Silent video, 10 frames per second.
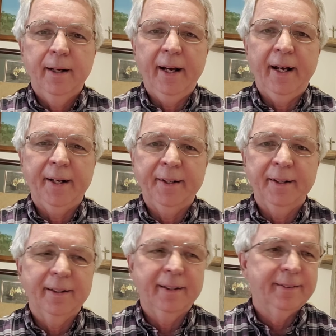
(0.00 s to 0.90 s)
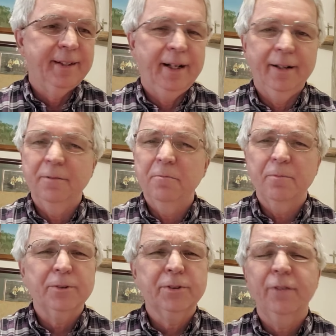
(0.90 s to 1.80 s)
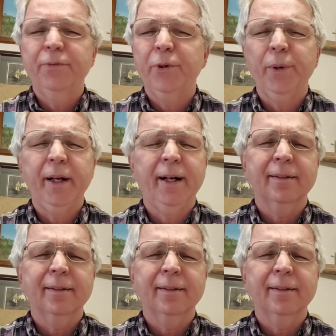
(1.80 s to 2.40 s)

And the stuff you read